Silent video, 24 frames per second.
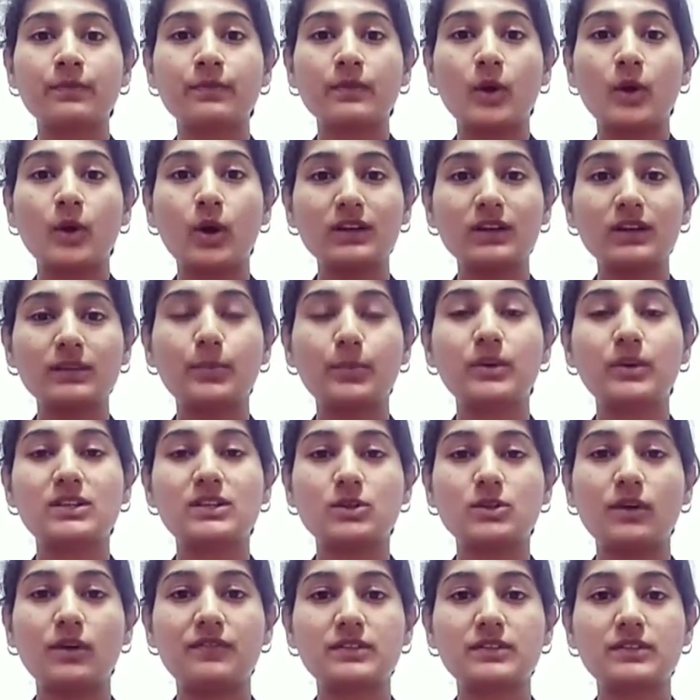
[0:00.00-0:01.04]
or the police
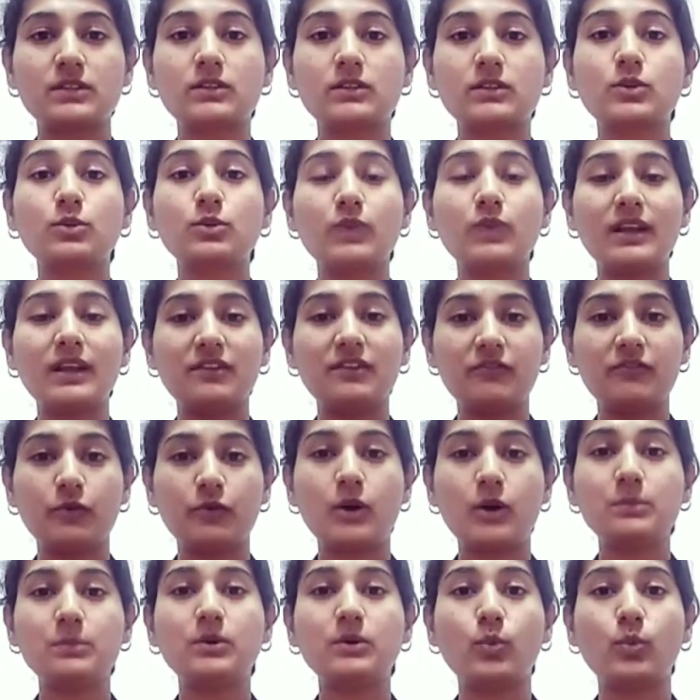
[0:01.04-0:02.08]
officer to
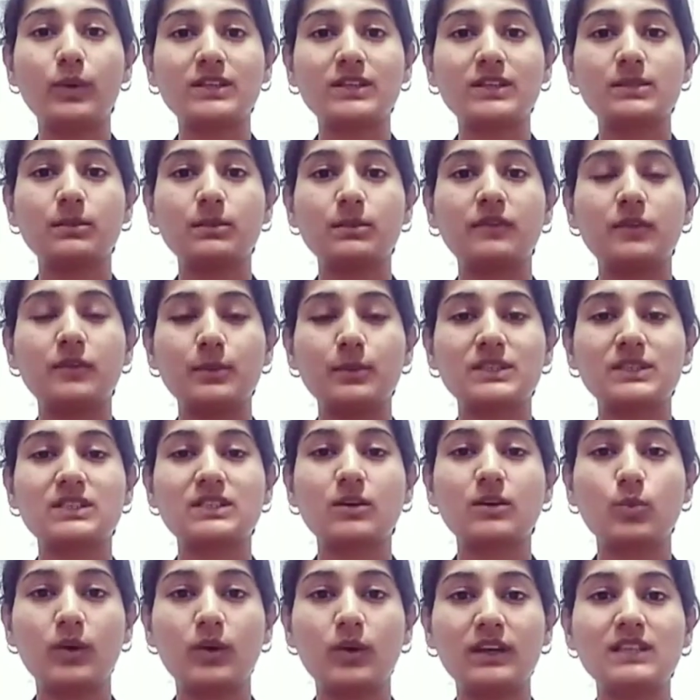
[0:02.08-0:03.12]
inform the victim of domestic
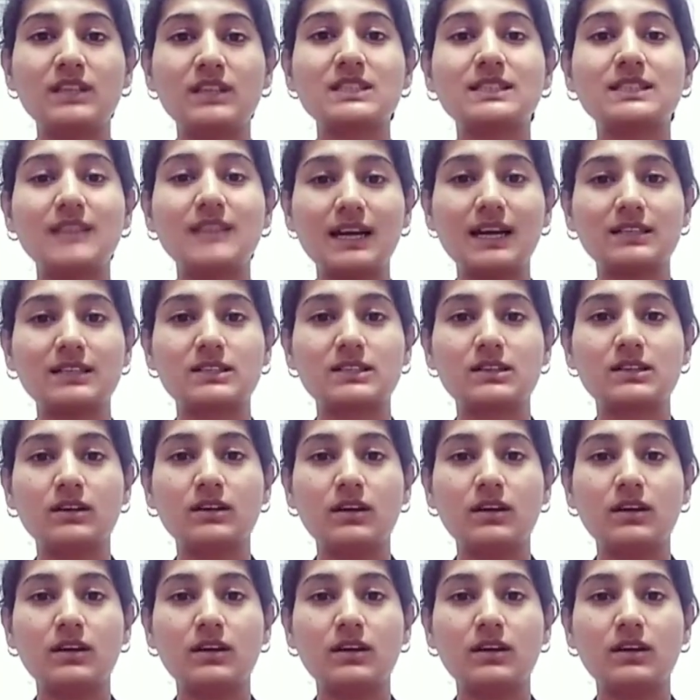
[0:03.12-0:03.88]
violence that